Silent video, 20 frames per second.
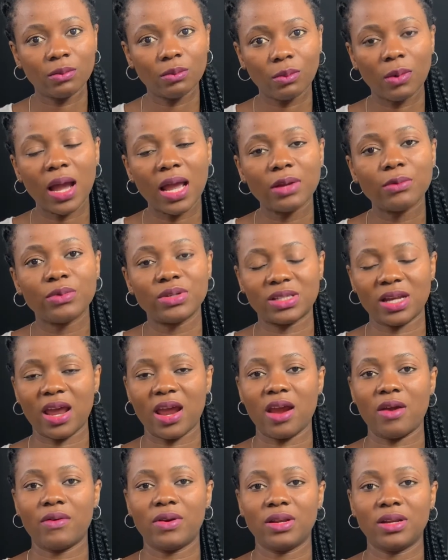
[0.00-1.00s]
while
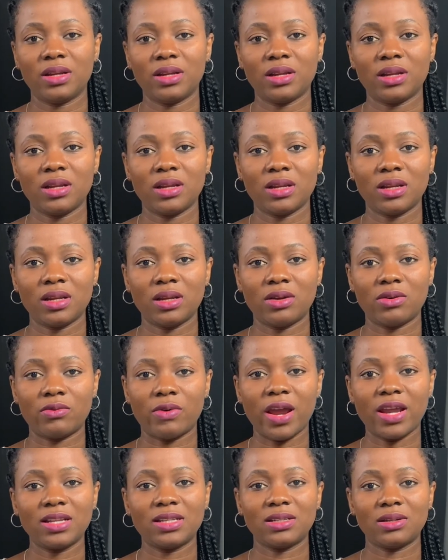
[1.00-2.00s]
retiring,
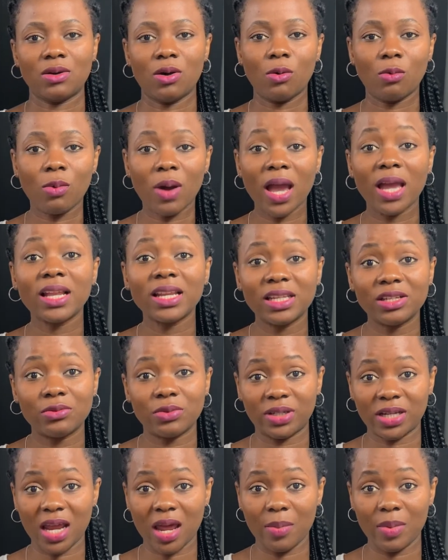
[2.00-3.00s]
right? Or while in
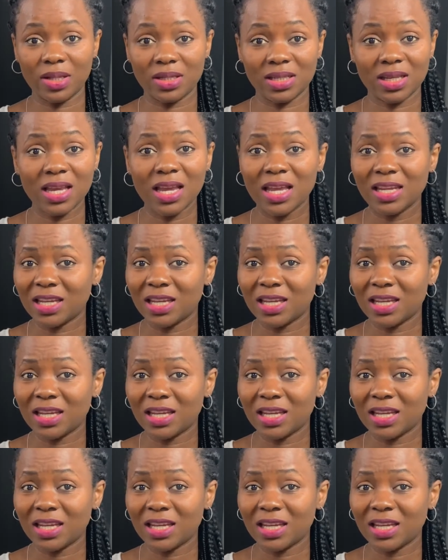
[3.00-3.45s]
retirement.